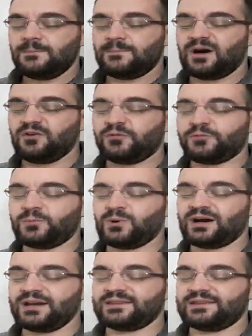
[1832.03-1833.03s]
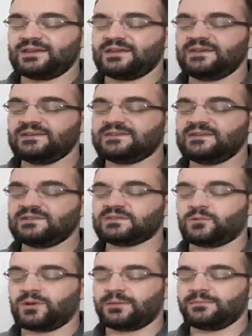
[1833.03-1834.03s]
Mouth wide in a hissing
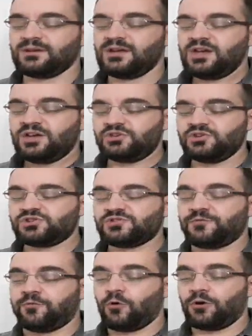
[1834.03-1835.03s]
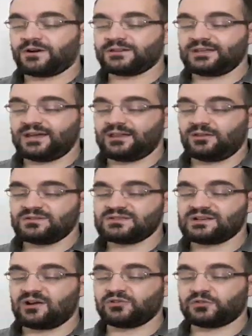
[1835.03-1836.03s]
scream, huge four
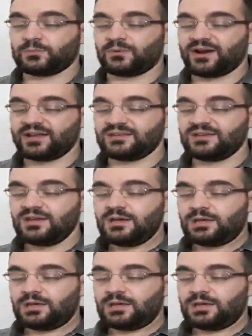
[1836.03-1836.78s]
talons outspread,